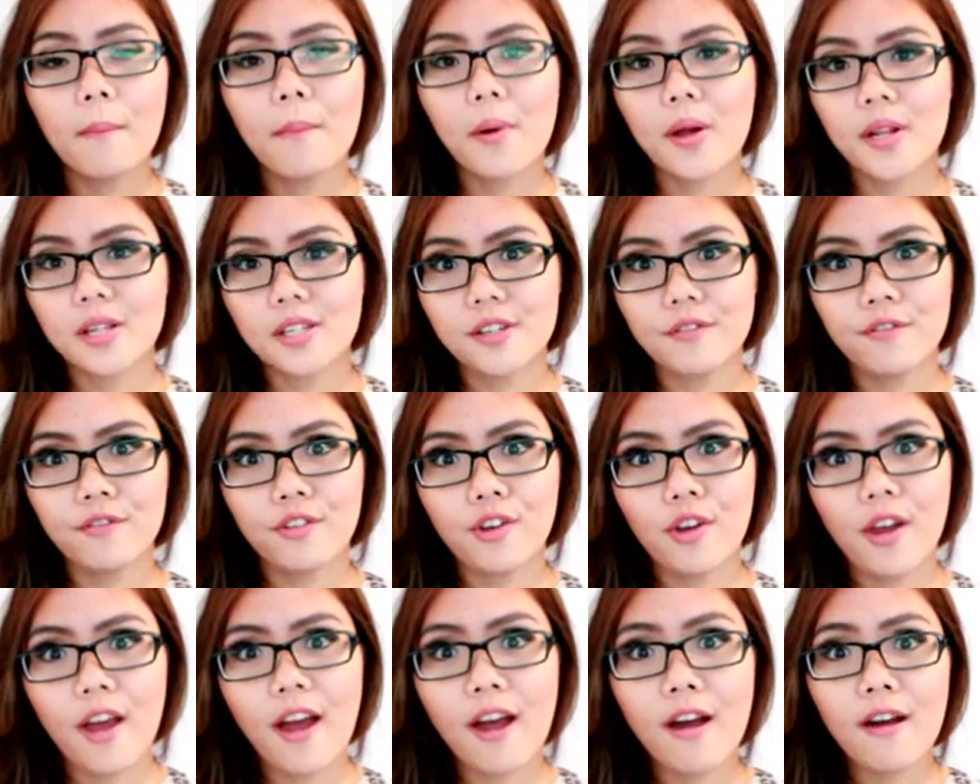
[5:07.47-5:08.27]
But
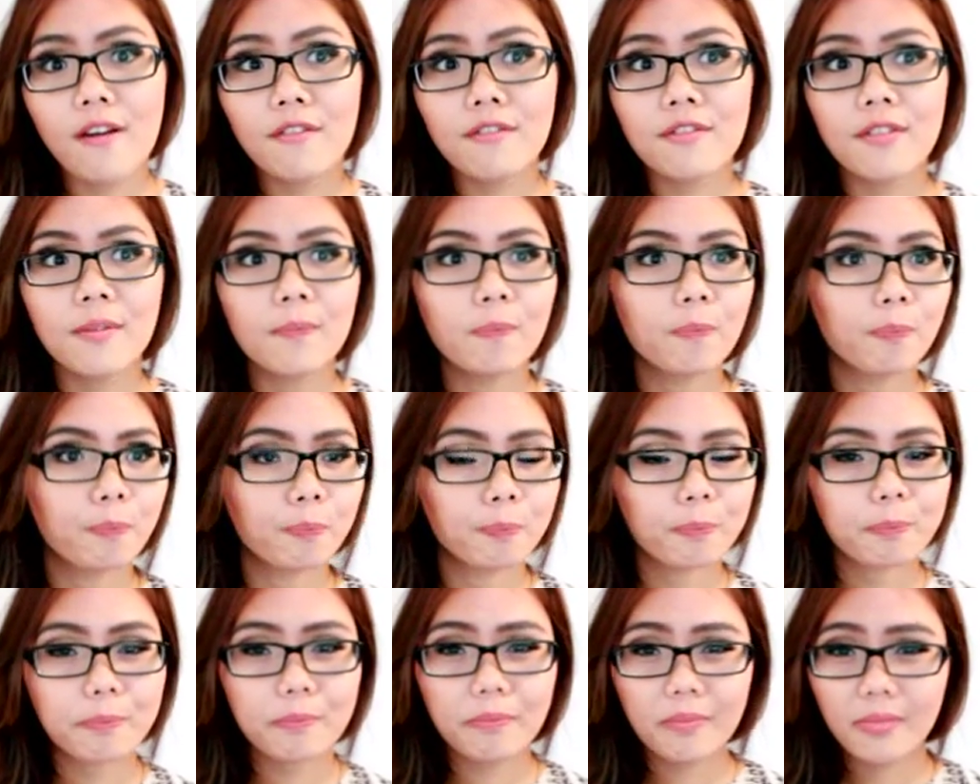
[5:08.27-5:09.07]
if you have
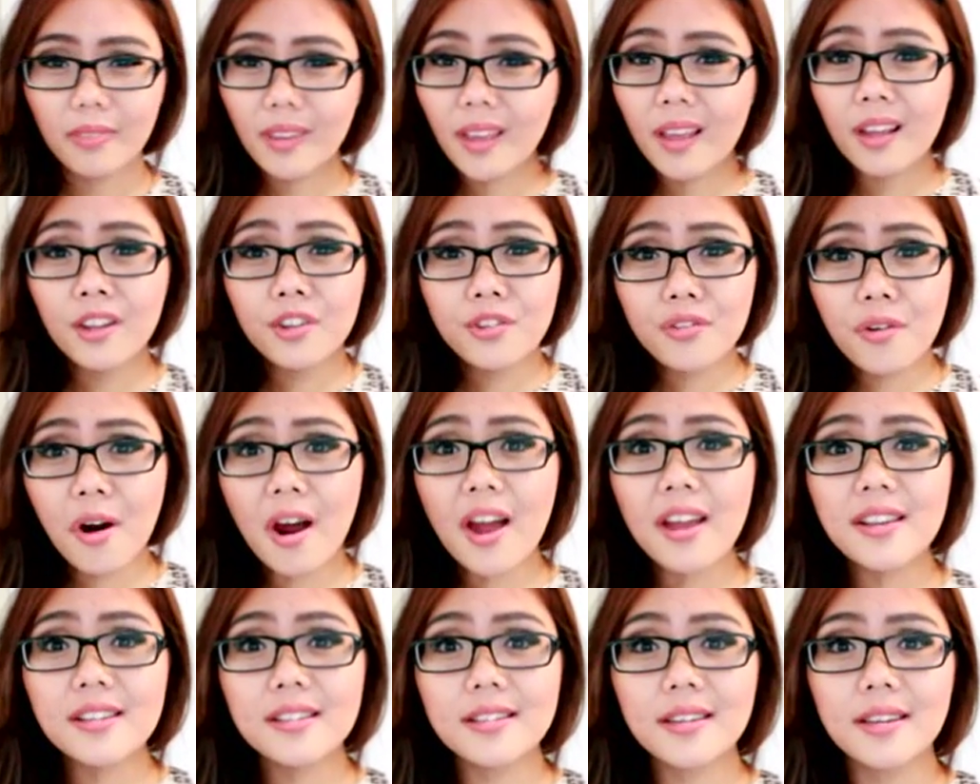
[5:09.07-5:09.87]
a
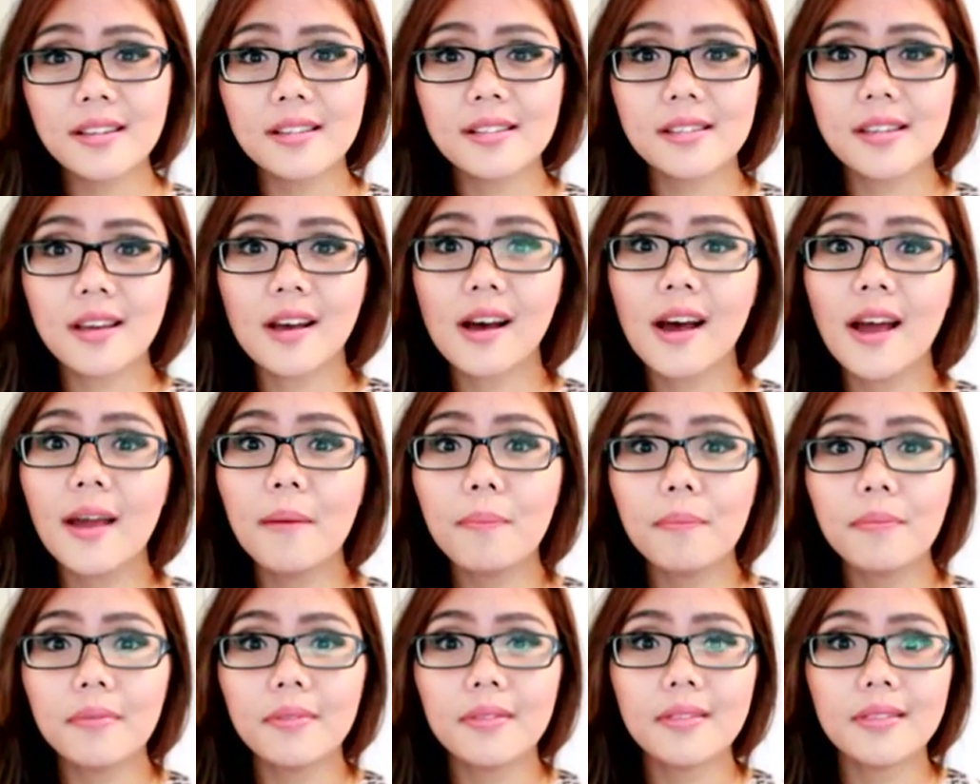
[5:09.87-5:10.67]
dry skin
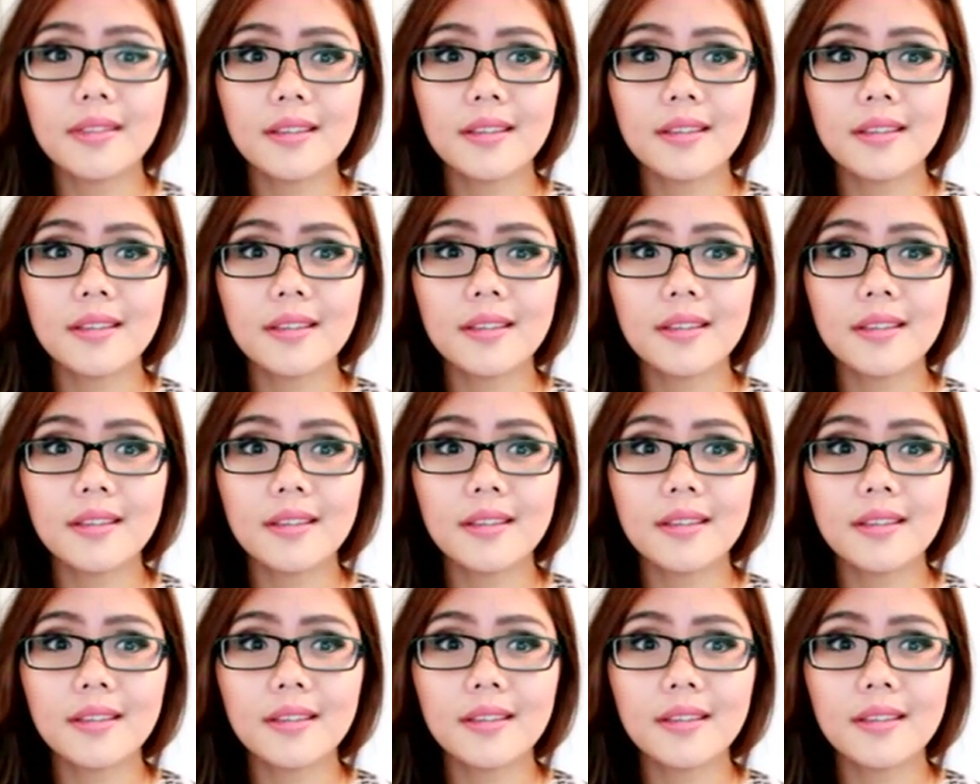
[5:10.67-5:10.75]
type,